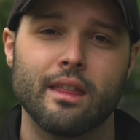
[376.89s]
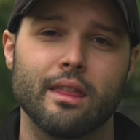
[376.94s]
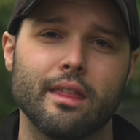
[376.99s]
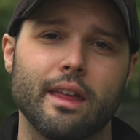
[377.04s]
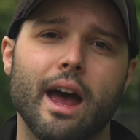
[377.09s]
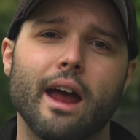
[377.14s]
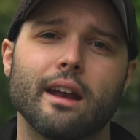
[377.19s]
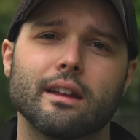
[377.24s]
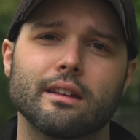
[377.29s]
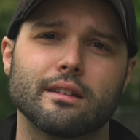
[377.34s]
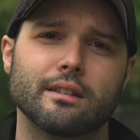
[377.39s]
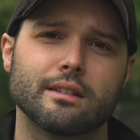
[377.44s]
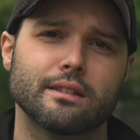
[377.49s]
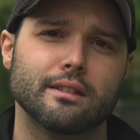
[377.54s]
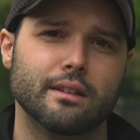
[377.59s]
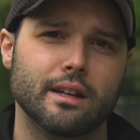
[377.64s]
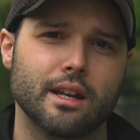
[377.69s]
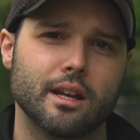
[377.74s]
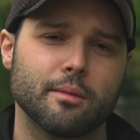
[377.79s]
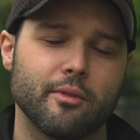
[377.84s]
that is
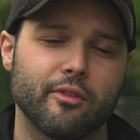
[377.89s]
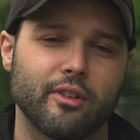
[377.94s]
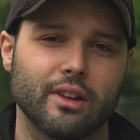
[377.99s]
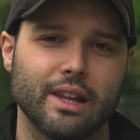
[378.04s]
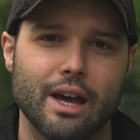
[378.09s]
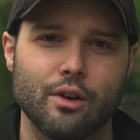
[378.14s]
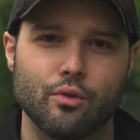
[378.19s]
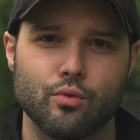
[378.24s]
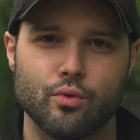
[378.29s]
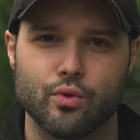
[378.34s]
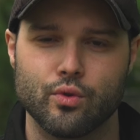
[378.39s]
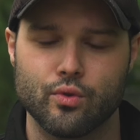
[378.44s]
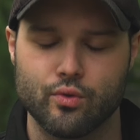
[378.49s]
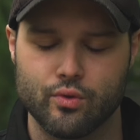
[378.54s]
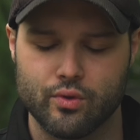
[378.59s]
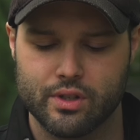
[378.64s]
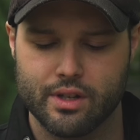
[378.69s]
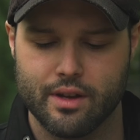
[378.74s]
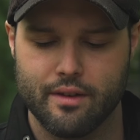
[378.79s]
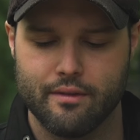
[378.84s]
the name of
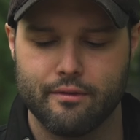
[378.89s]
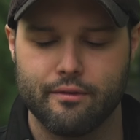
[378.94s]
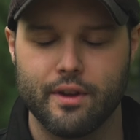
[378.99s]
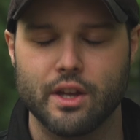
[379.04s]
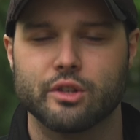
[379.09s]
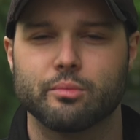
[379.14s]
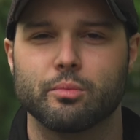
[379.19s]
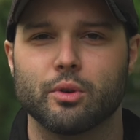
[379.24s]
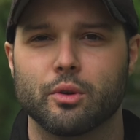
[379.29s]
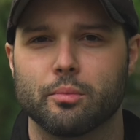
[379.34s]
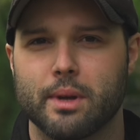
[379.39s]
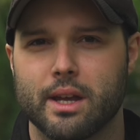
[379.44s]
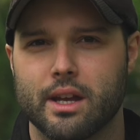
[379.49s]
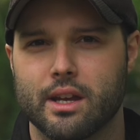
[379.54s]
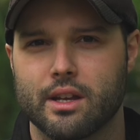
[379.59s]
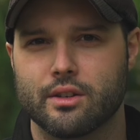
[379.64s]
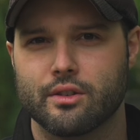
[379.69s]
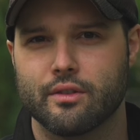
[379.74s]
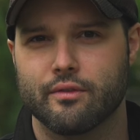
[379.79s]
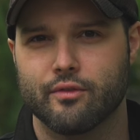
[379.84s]
Claudiu's Facebook
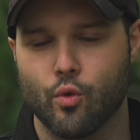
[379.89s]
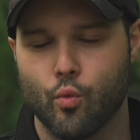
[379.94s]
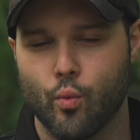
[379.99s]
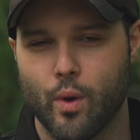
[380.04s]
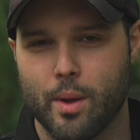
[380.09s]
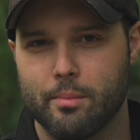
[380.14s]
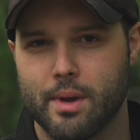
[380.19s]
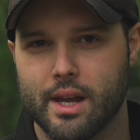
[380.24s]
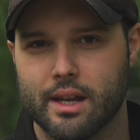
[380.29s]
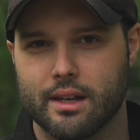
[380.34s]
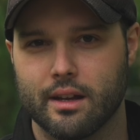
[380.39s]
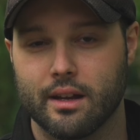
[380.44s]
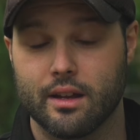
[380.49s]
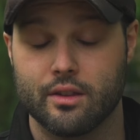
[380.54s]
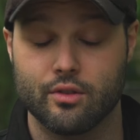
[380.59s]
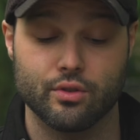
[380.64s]
page for whip making.